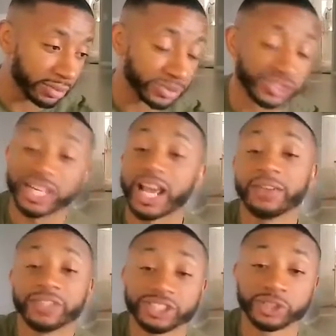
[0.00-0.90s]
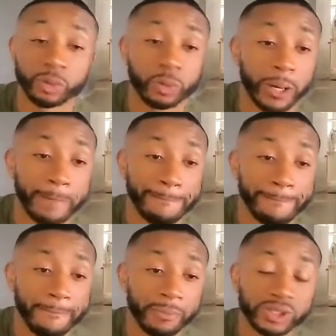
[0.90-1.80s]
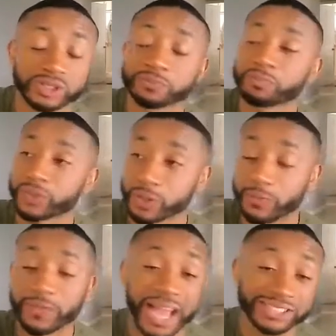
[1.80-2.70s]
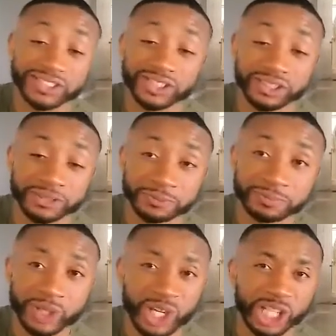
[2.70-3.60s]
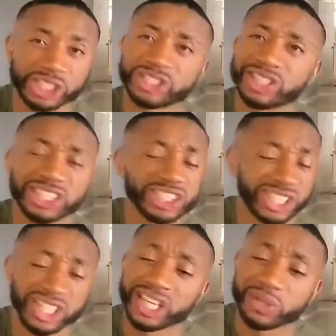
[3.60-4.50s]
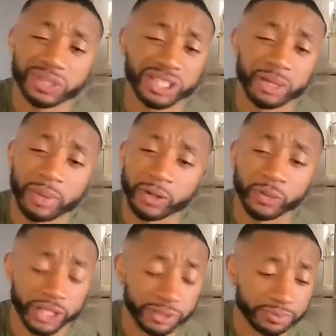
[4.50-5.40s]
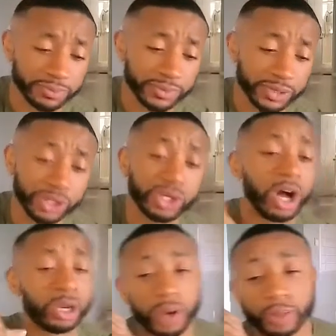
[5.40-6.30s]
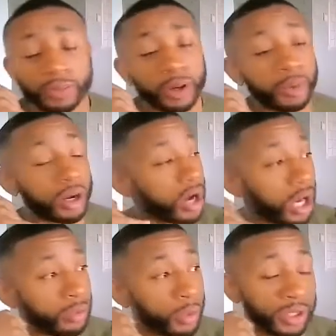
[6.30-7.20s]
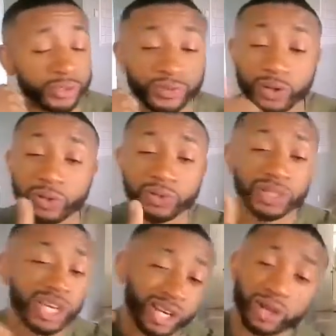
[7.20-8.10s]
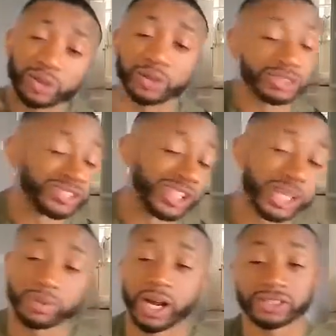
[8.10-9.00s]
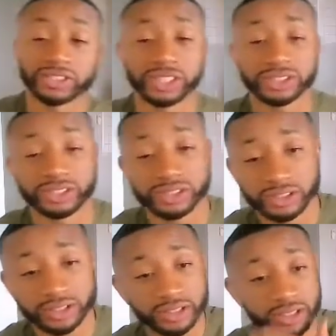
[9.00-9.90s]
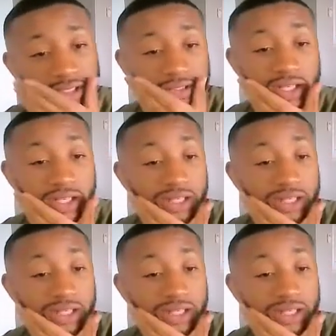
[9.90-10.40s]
send out FTC report. You fax it to them. They should get it within about a week. You call them up on the phone and go through the same process. Look,